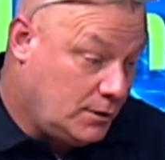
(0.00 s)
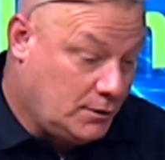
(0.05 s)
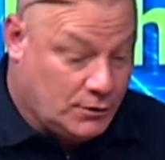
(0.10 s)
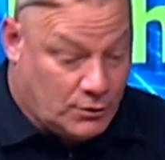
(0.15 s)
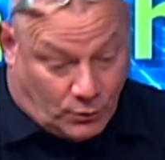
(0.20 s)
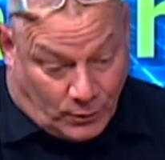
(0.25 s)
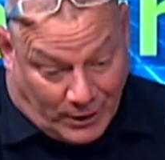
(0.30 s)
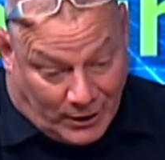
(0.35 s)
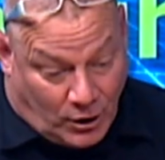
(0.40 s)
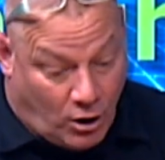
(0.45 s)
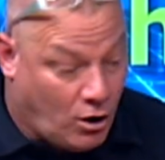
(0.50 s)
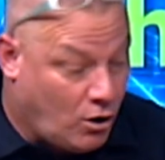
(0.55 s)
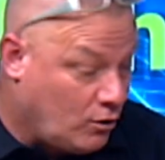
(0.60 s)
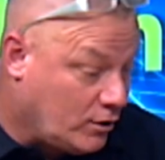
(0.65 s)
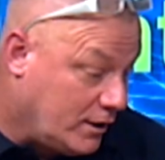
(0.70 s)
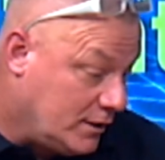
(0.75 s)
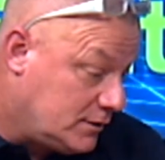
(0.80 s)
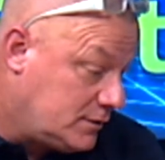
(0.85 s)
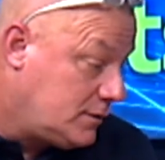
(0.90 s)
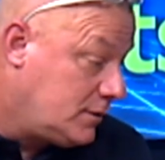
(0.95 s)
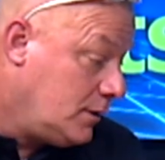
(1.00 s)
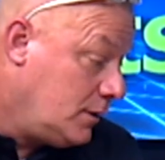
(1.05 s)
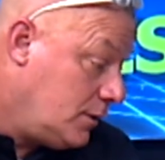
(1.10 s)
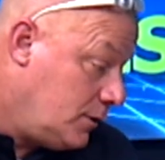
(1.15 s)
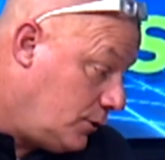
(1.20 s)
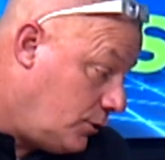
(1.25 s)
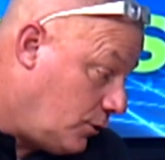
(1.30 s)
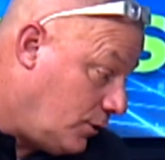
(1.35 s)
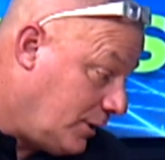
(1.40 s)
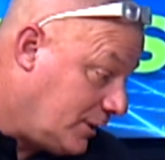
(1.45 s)
during August,
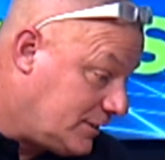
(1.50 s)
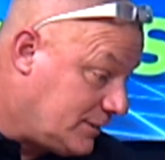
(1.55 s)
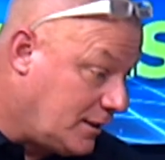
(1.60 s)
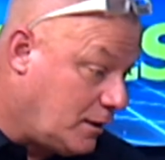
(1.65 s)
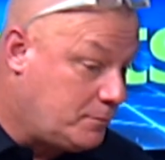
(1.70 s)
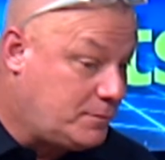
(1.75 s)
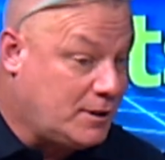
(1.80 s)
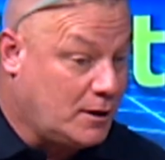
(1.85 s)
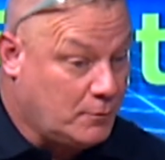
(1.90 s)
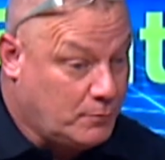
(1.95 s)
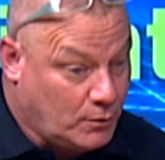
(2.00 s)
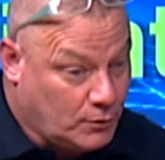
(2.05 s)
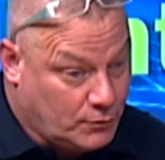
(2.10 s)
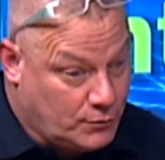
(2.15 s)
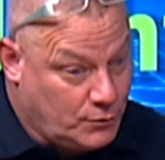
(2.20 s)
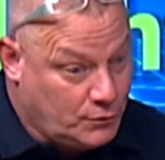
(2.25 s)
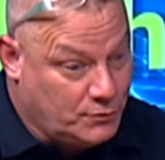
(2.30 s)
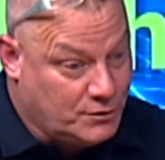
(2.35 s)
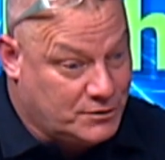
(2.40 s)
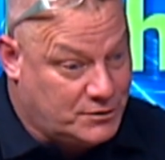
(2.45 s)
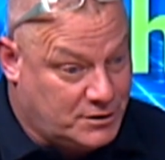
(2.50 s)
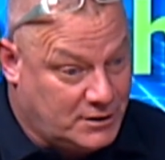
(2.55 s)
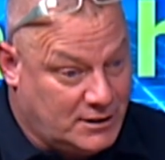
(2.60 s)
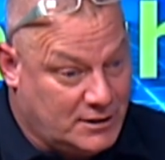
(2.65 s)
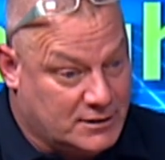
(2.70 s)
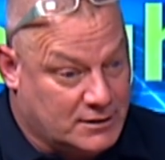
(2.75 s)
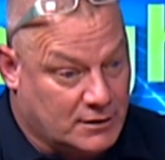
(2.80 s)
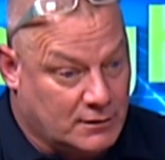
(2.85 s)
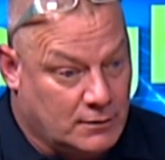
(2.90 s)
during September, through the season.